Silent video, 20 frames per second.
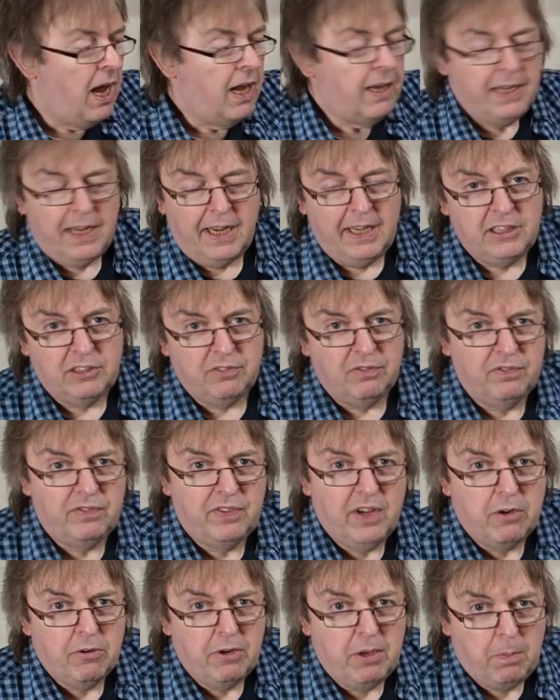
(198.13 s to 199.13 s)
It's
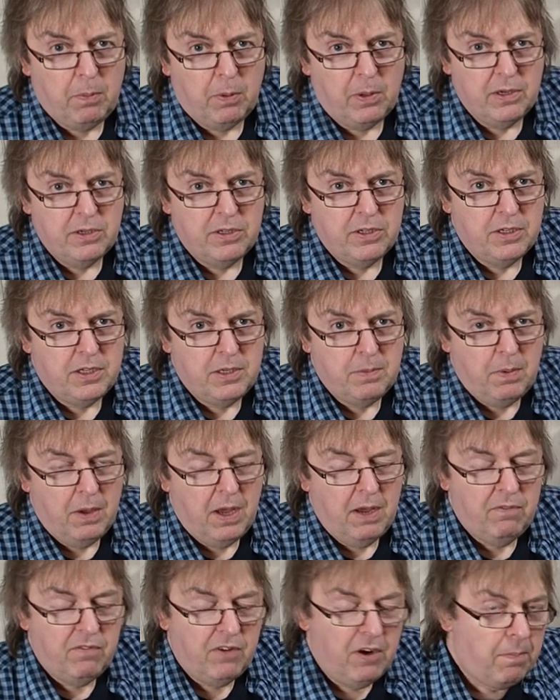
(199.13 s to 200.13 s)
very printer,
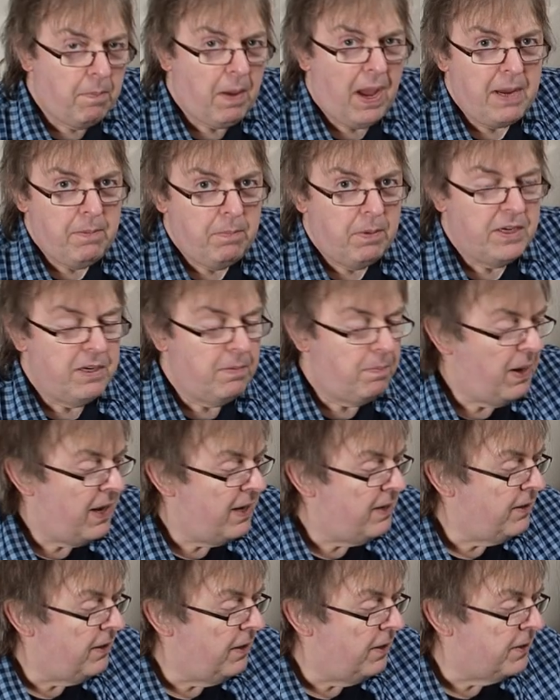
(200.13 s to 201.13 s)
very paper
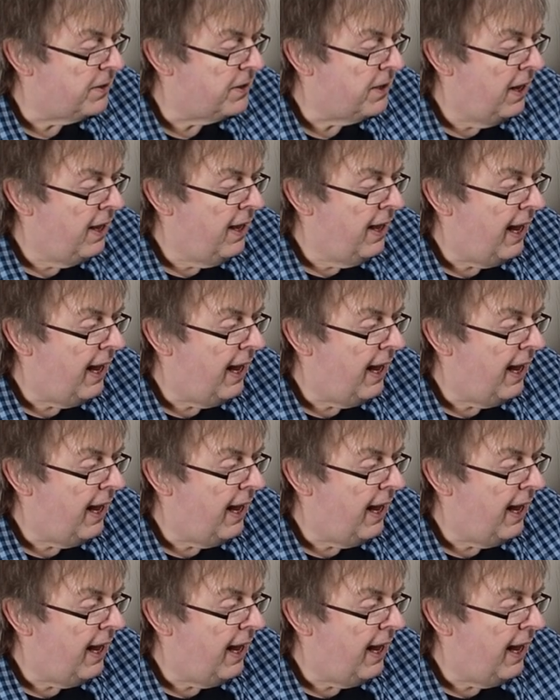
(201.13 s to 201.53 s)
dependent.